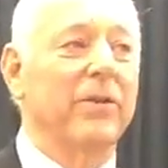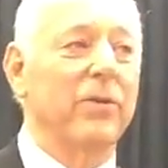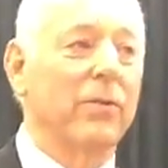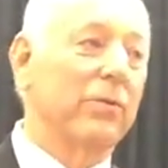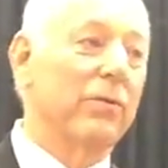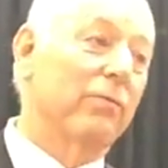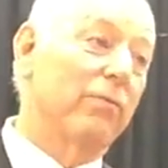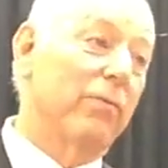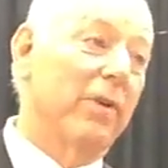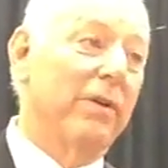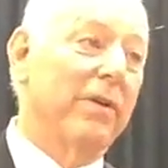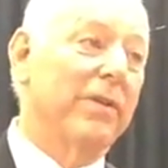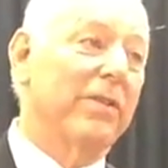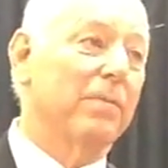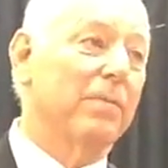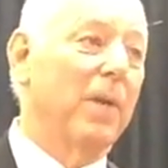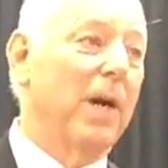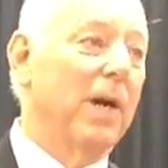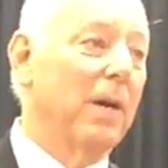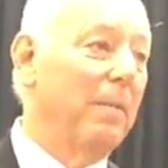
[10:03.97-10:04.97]
She was very
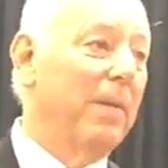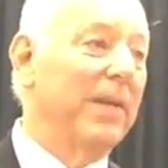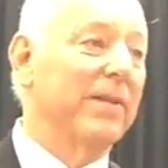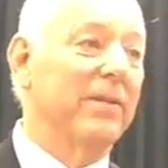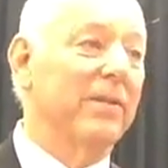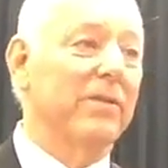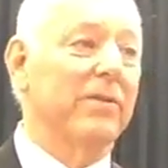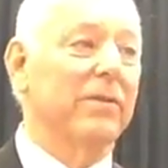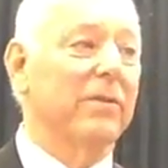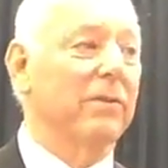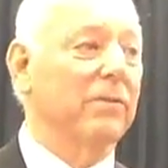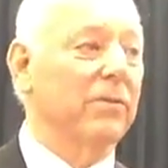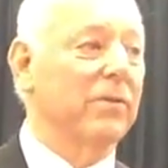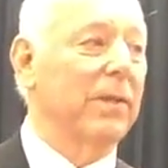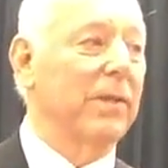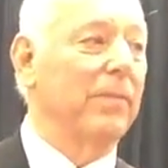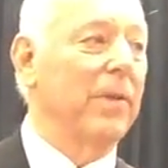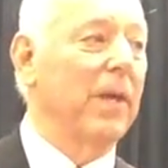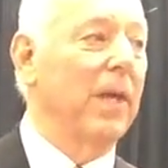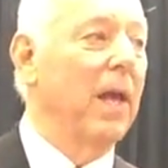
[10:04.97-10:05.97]
smart, Mensa or
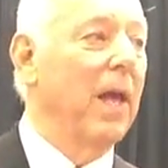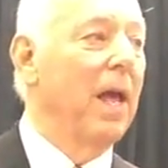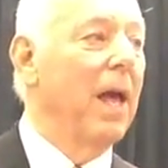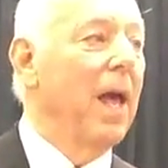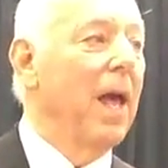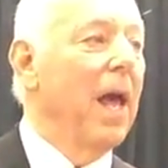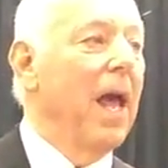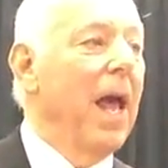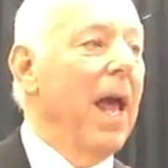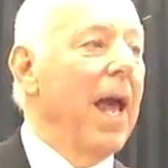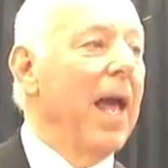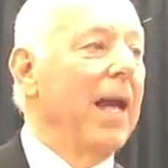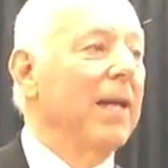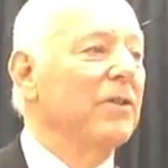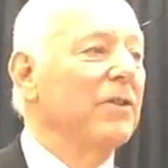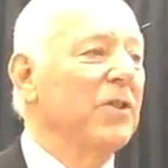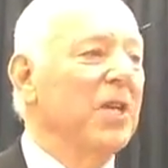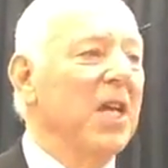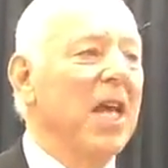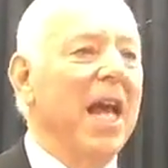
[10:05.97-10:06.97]
something,
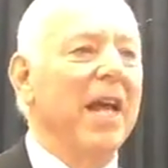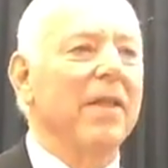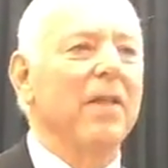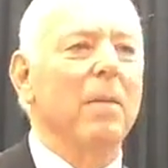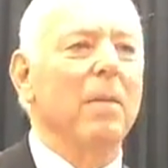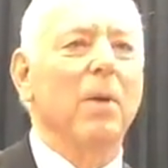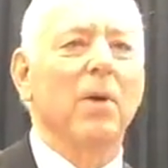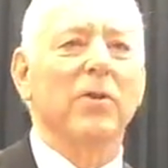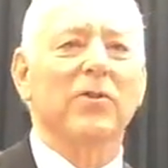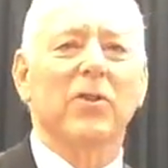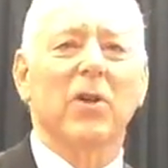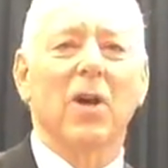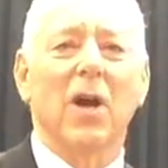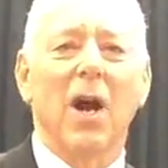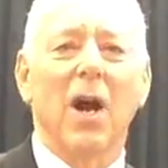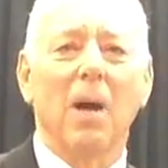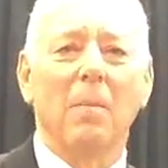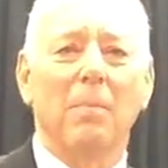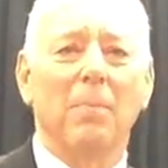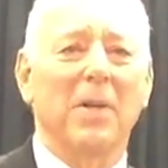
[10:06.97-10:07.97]
and she had the most
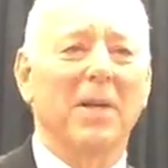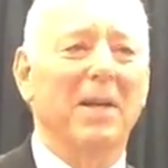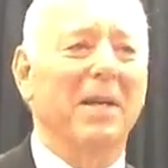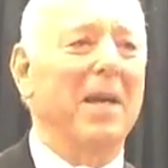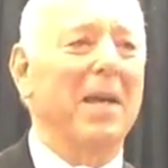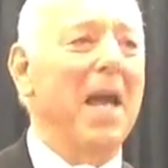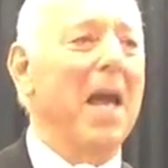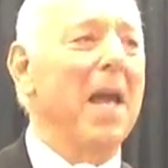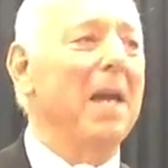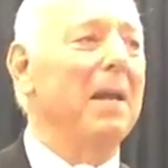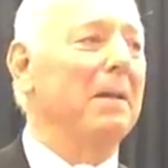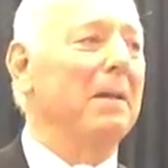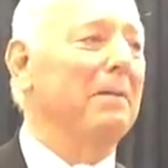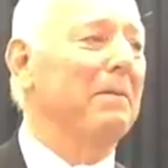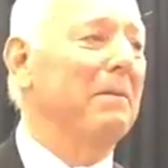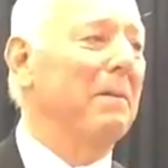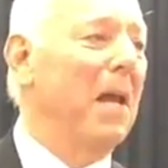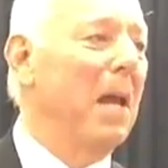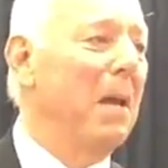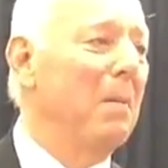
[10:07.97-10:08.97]

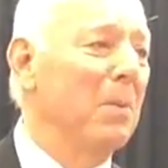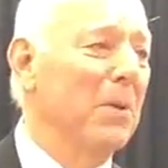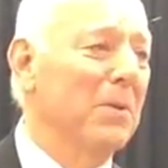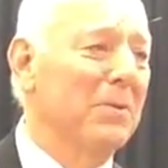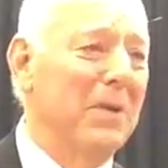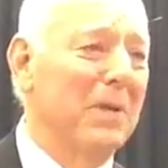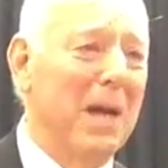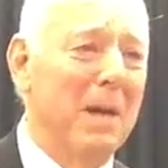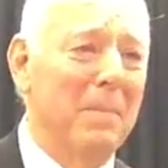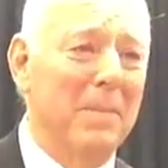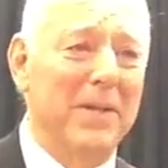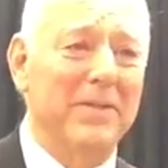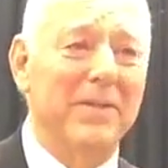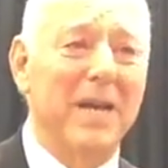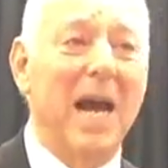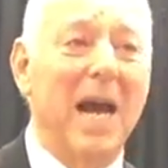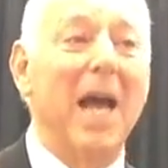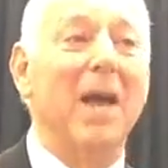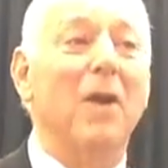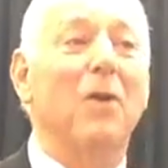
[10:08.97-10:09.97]
complicated table
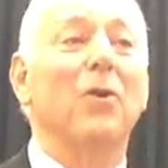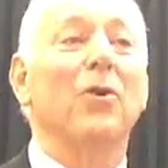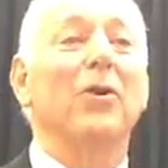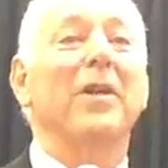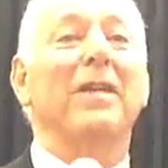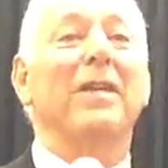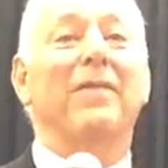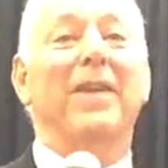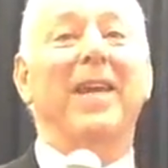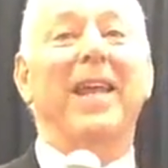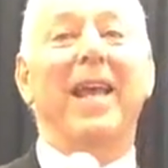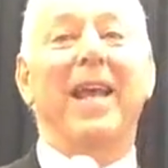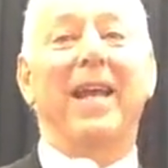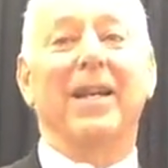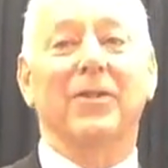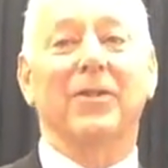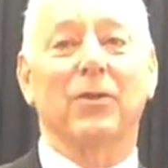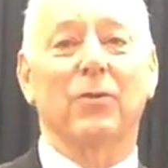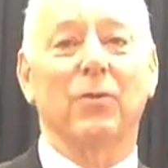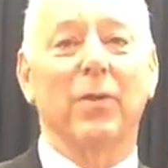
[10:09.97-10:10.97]
topics. I couldn't even
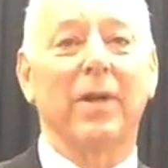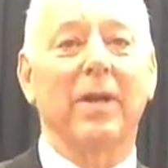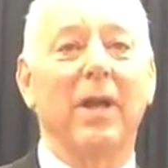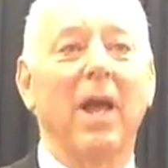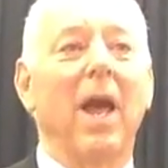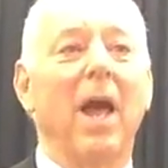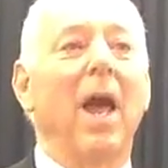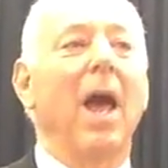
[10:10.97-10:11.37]
answer it.